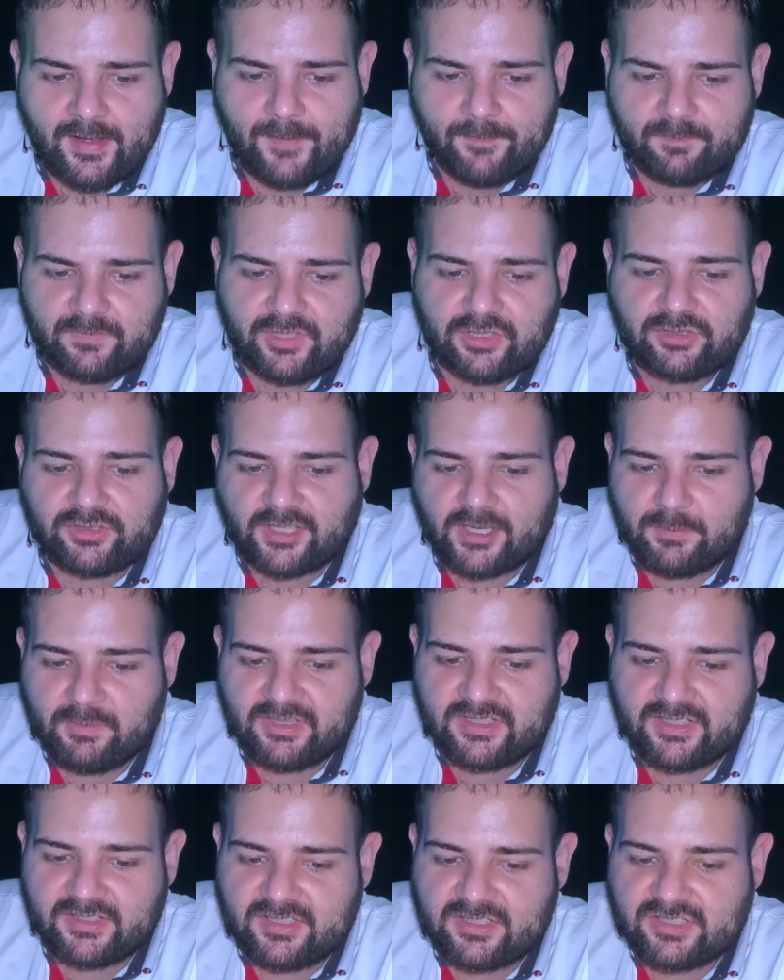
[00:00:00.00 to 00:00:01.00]

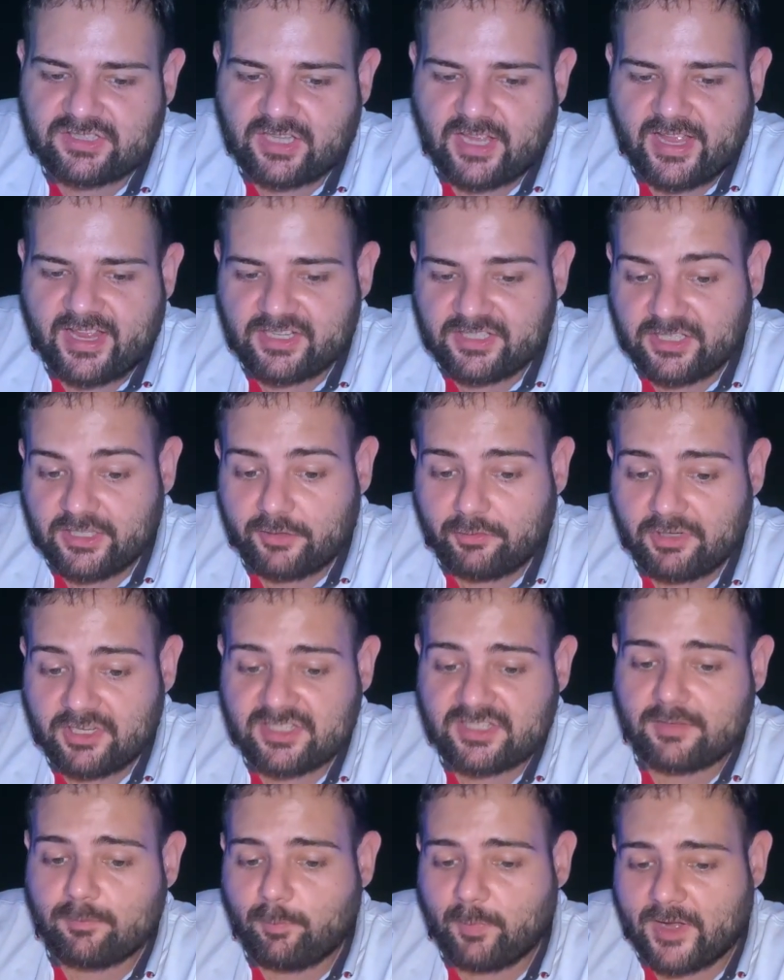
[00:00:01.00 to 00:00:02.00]
Determine the desired
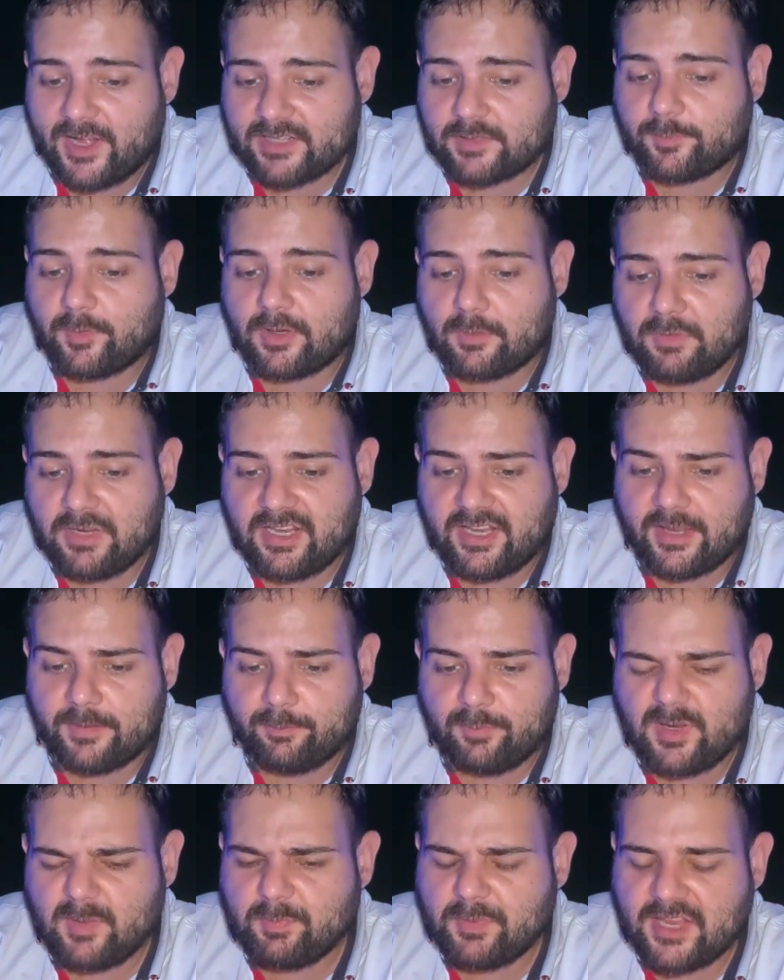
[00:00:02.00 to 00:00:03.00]
increase in parts per million
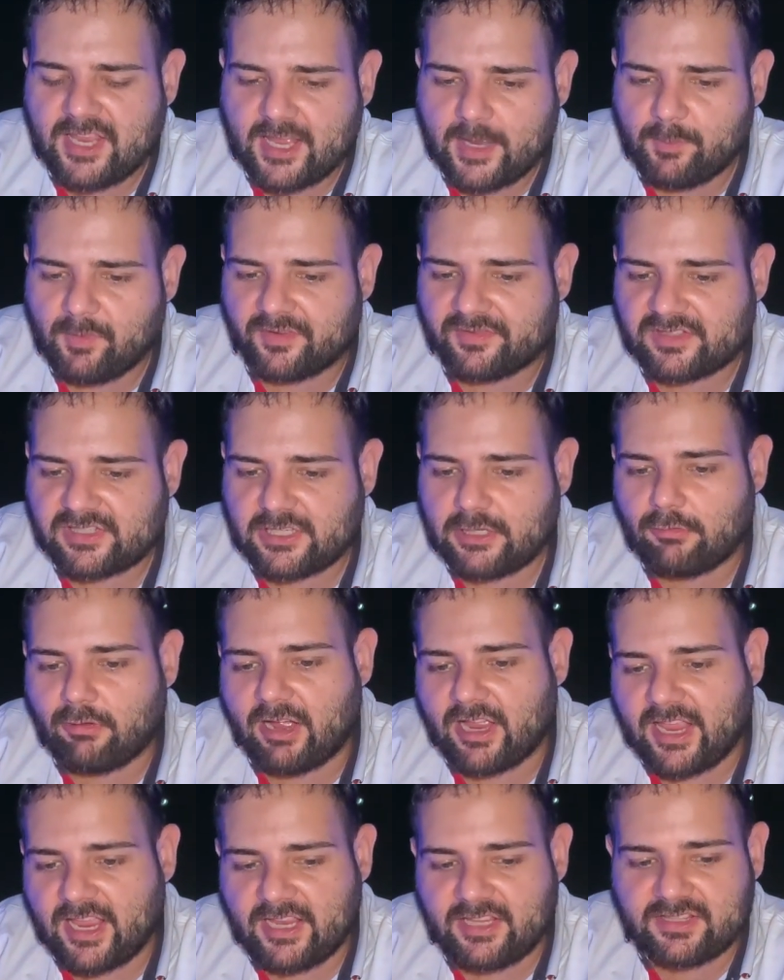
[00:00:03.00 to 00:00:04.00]
ppm of
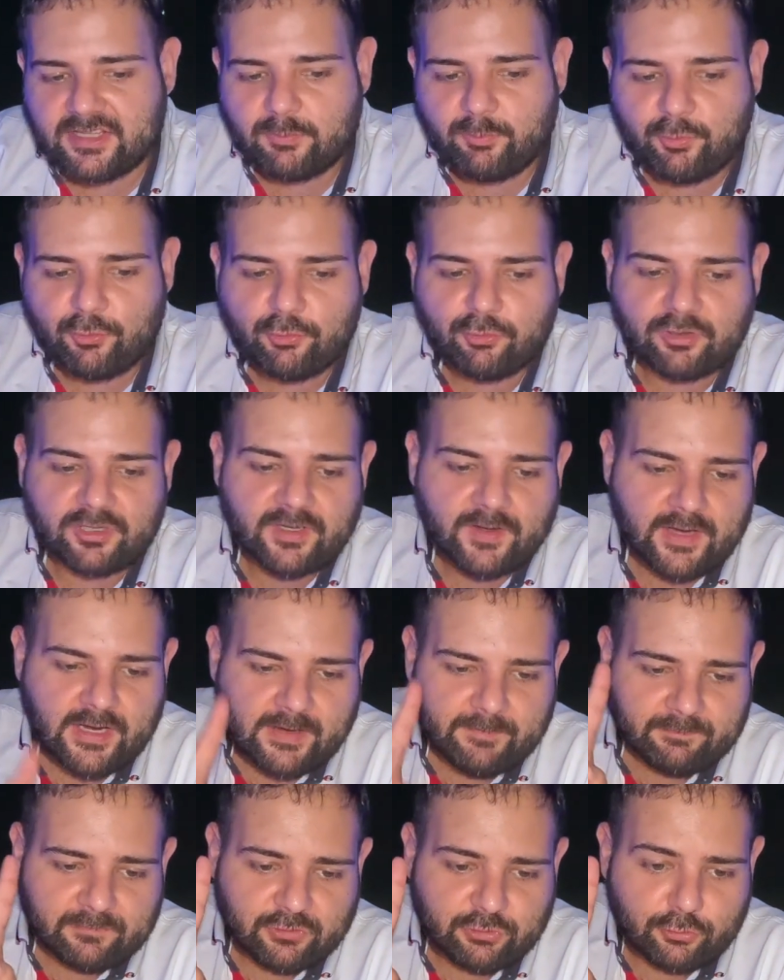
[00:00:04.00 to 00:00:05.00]
CYA in the pool.
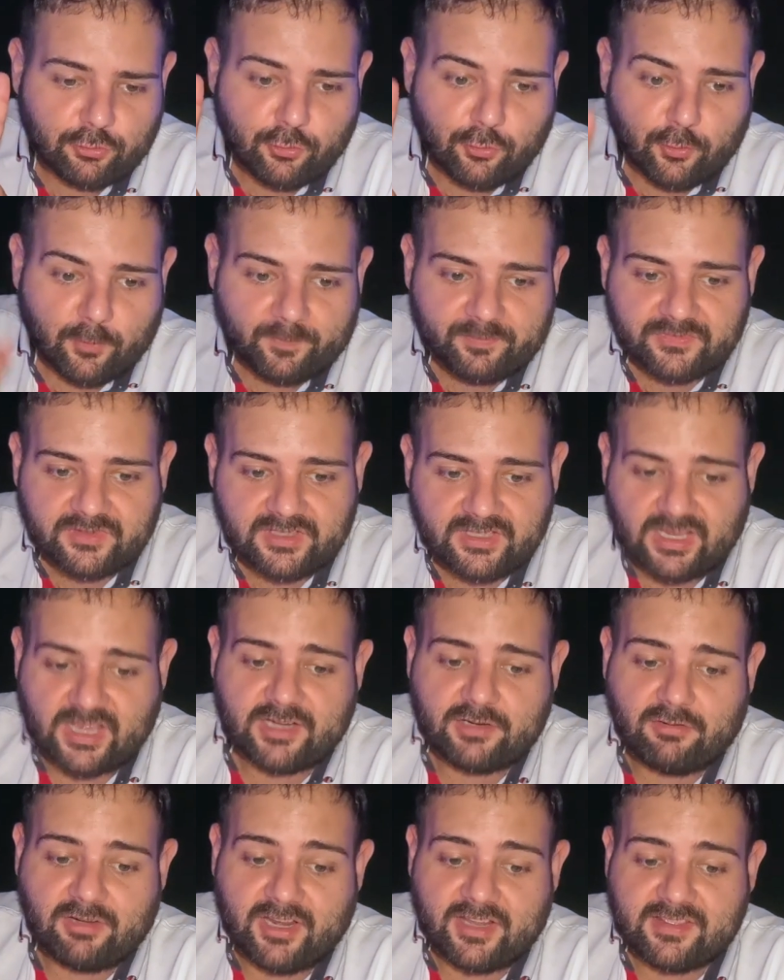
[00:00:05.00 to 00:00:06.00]
2.
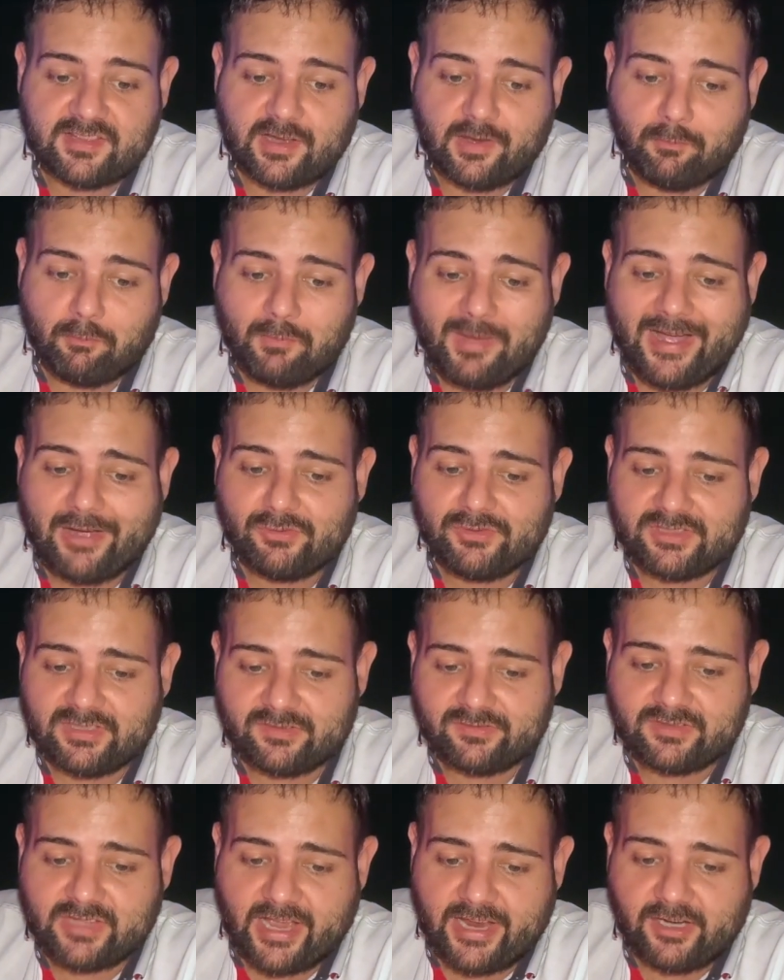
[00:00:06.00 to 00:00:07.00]
Calculate the amount
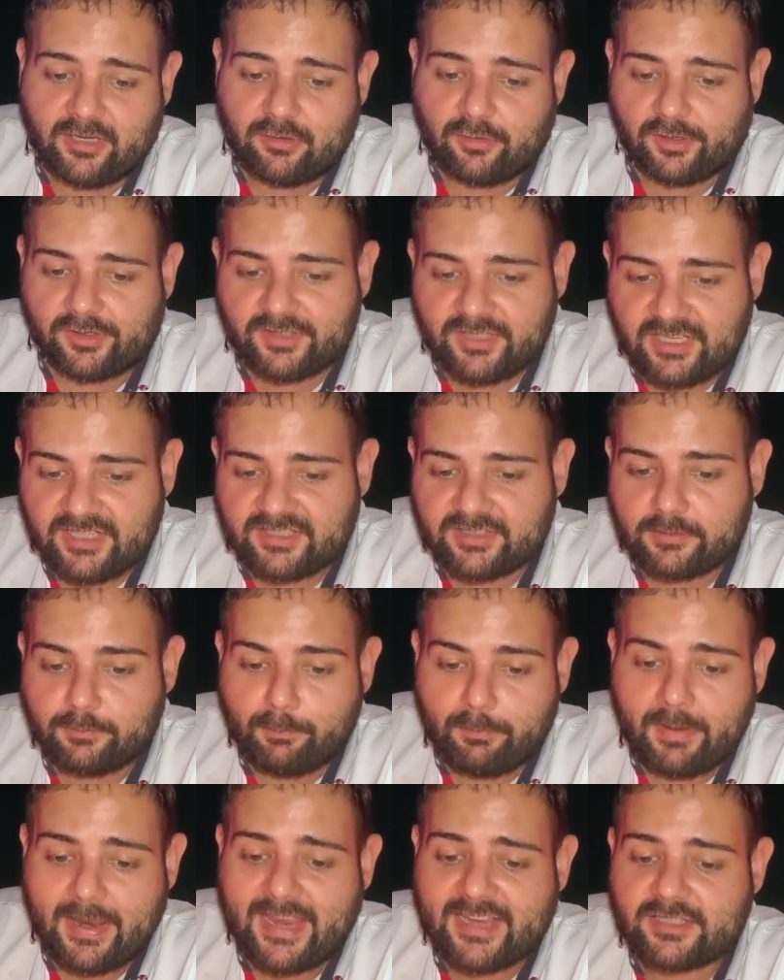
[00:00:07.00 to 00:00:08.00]
of dichlor
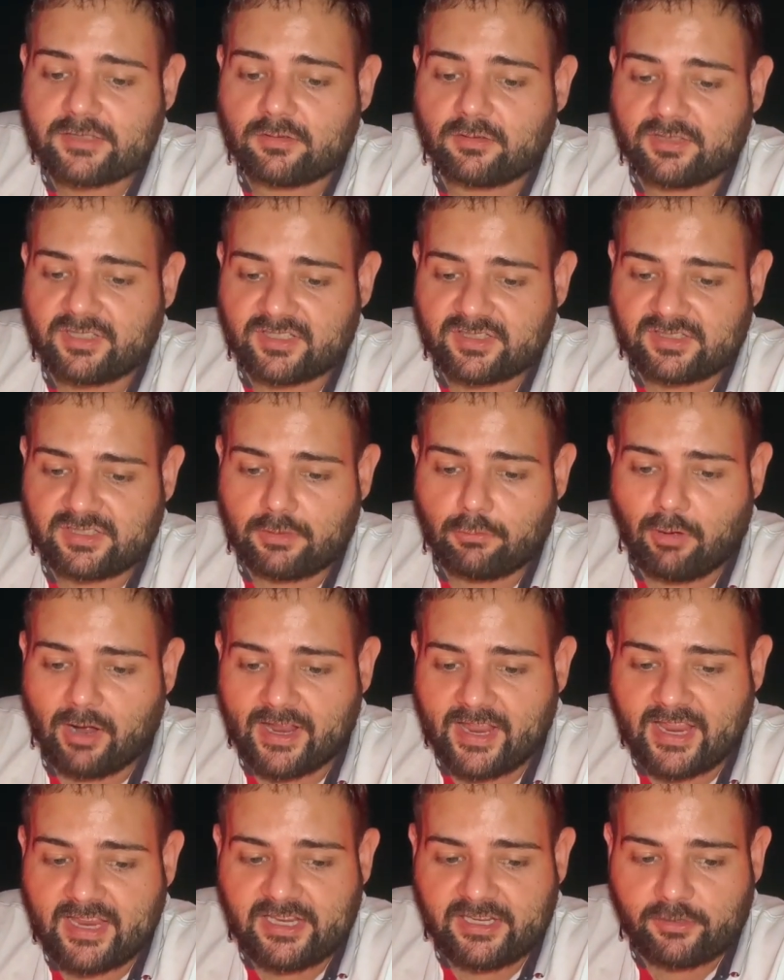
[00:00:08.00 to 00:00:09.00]
needed based on the
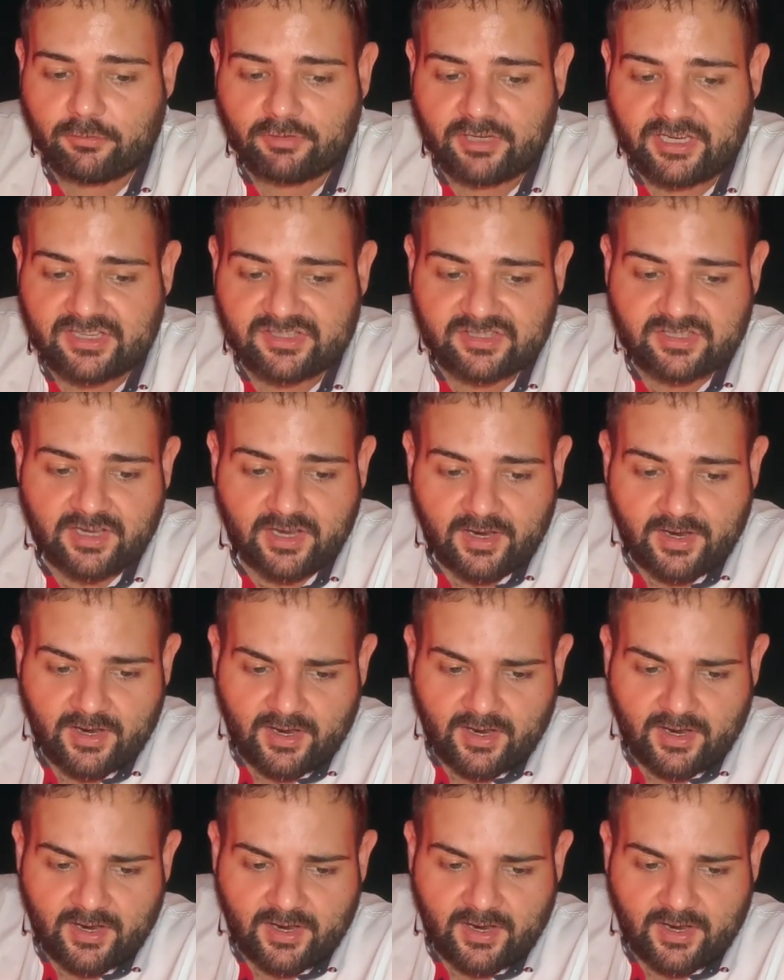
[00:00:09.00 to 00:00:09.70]
CYA increase.